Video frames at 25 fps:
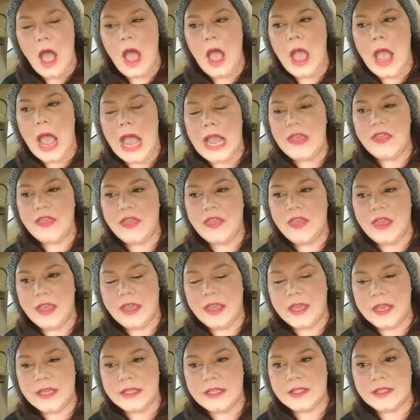I
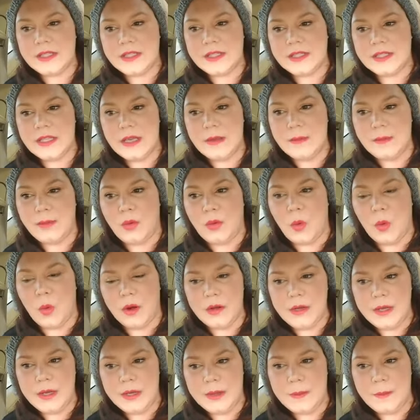think it's
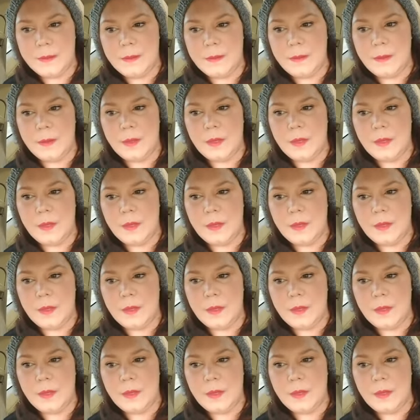important